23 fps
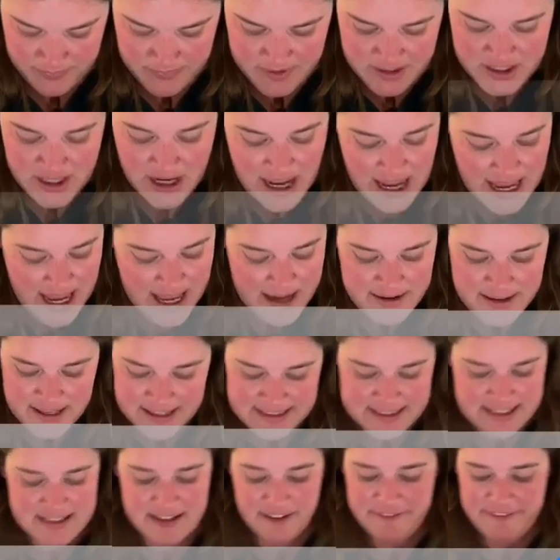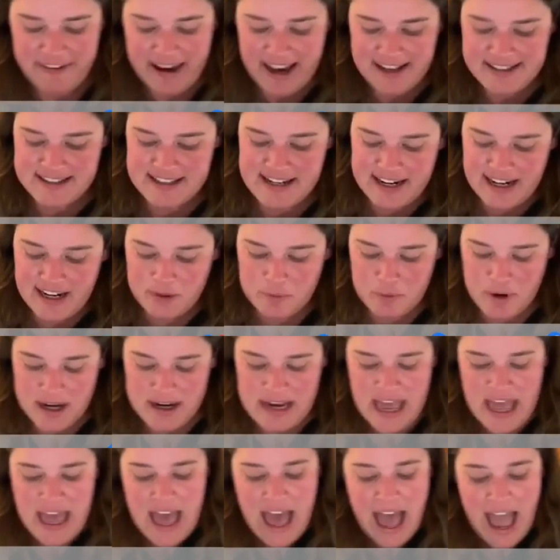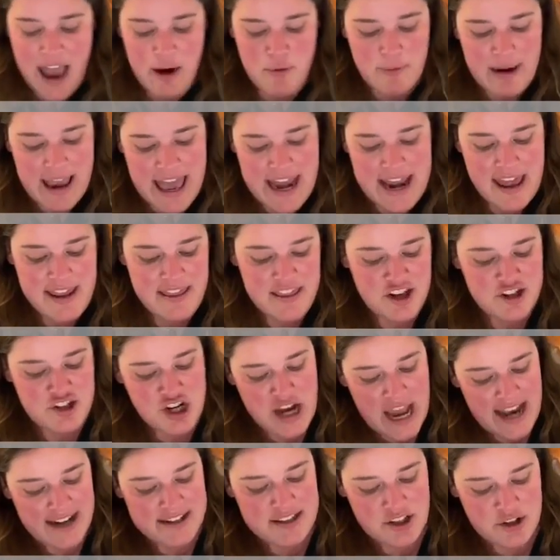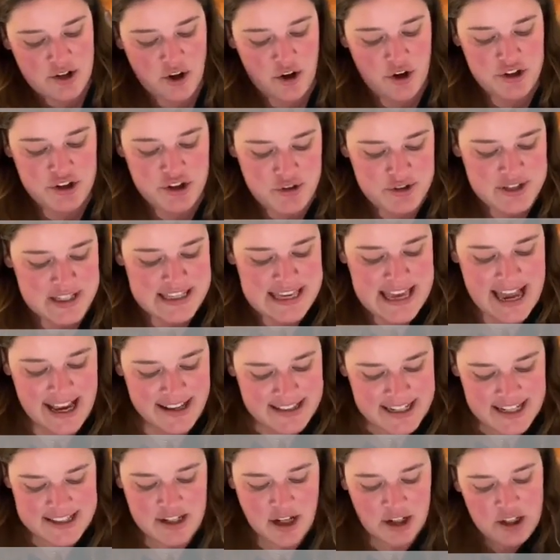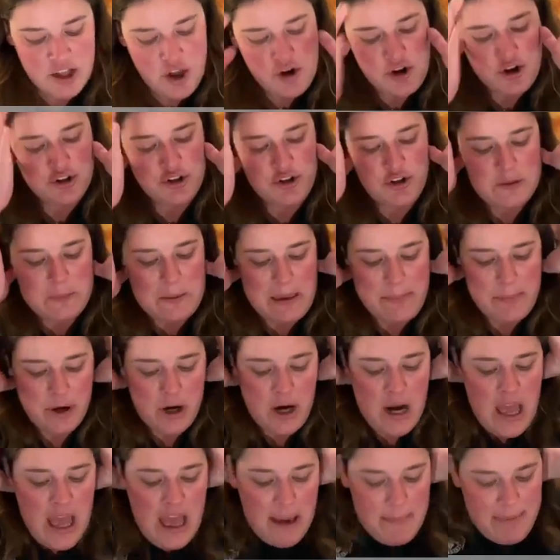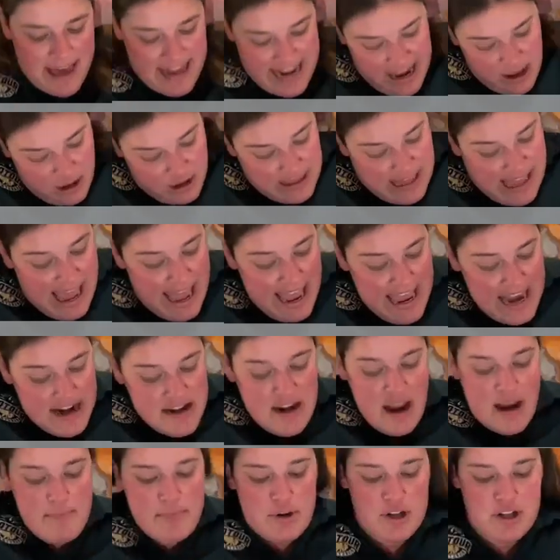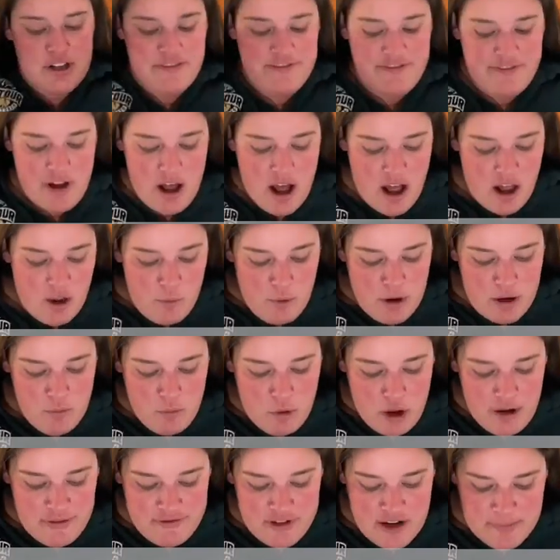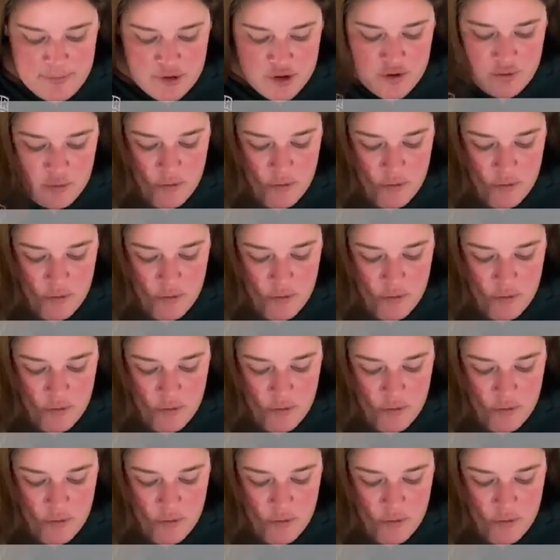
Don, this is a fascinating one. I read in the Jackson Hole News and Guide, that's our local newspaper, about how lion numbers fall when wolf numbers